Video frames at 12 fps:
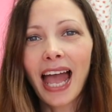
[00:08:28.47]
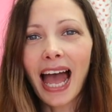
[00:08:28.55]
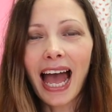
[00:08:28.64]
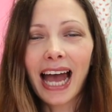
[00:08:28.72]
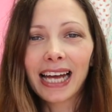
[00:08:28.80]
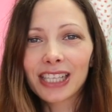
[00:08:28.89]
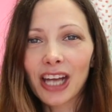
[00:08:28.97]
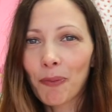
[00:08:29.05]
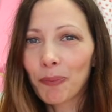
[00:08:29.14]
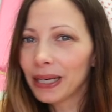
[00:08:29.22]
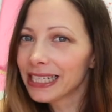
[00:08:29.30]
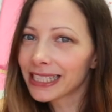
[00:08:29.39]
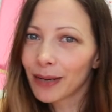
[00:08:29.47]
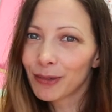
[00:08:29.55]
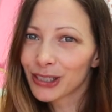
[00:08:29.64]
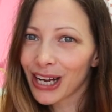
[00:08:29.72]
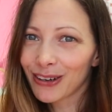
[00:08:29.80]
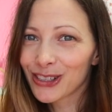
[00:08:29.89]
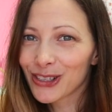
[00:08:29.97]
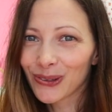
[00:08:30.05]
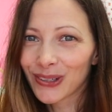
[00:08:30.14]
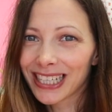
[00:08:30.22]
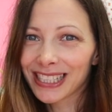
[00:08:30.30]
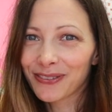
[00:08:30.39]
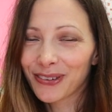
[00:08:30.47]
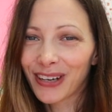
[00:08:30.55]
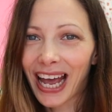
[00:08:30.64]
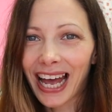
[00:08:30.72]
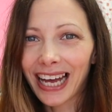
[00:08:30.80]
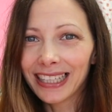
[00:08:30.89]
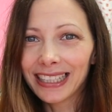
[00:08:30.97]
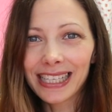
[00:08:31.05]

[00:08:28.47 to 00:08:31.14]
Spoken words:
And please come on down and join us if you can.